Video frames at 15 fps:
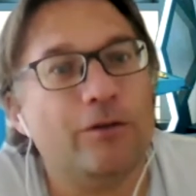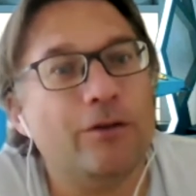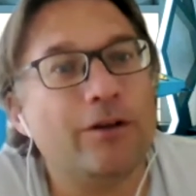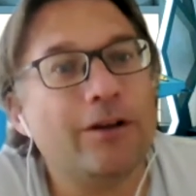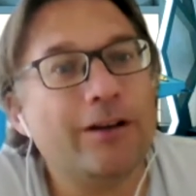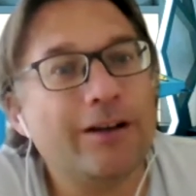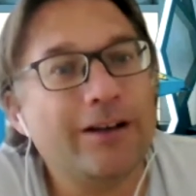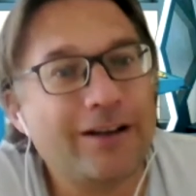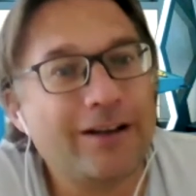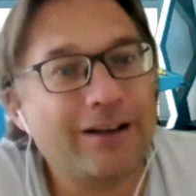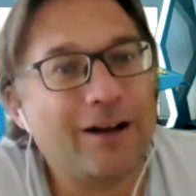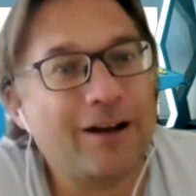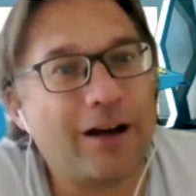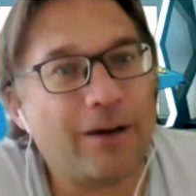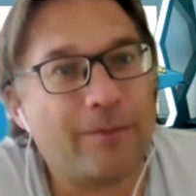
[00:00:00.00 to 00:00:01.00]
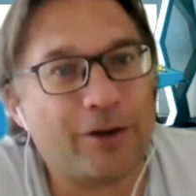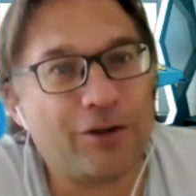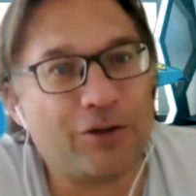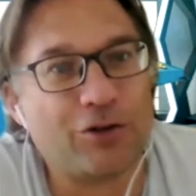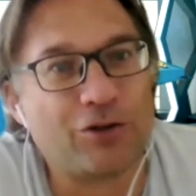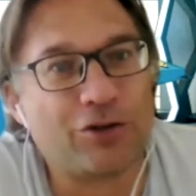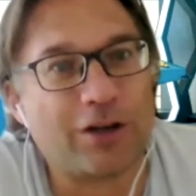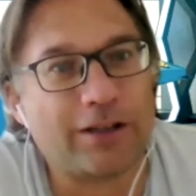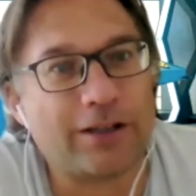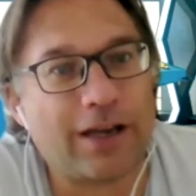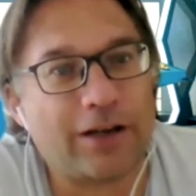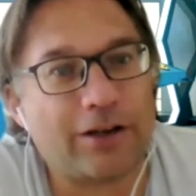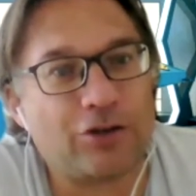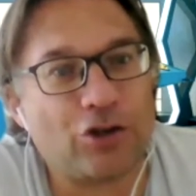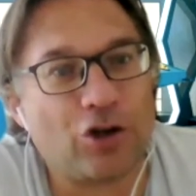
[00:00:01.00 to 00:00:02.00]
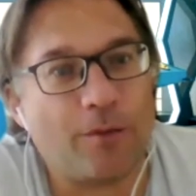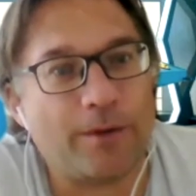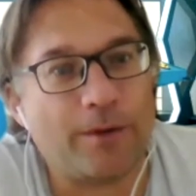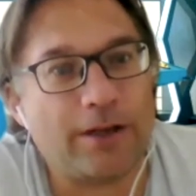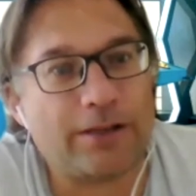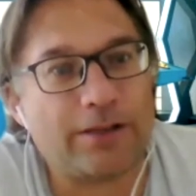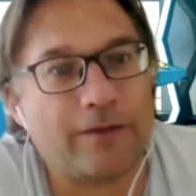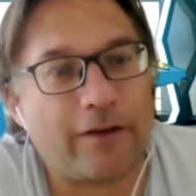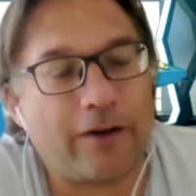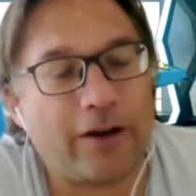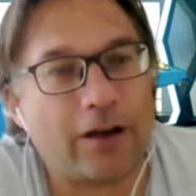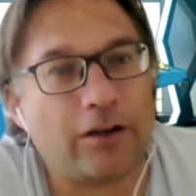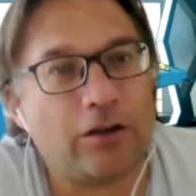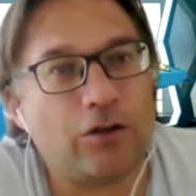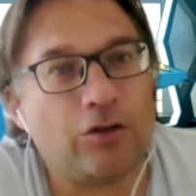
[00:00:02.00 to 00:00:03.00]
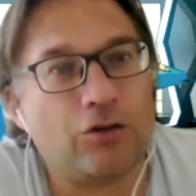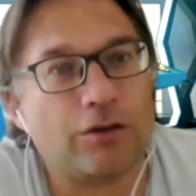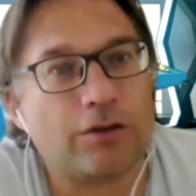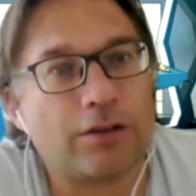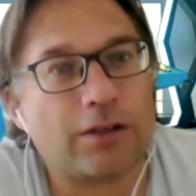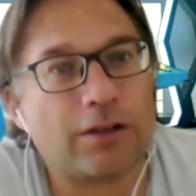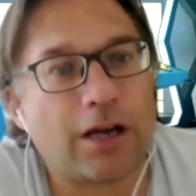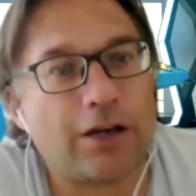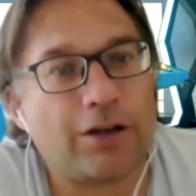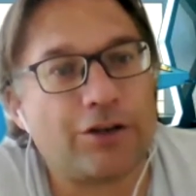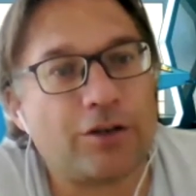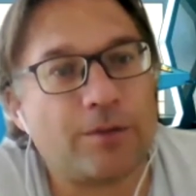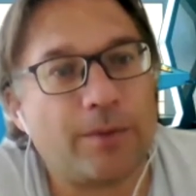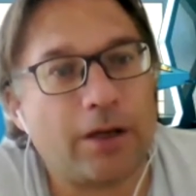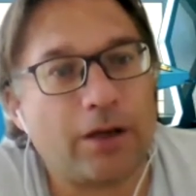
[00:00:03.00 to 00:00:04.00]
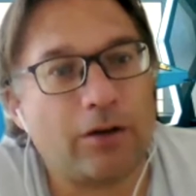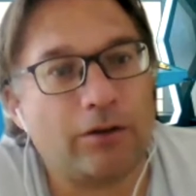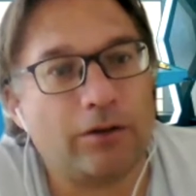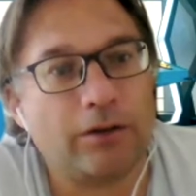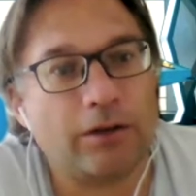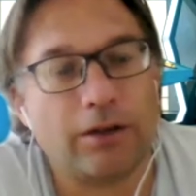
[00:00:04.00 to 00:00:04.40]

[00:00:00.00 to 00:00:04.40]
Yeah uh, because you're trying to get a job and it's a very unusual mm. stage to be on.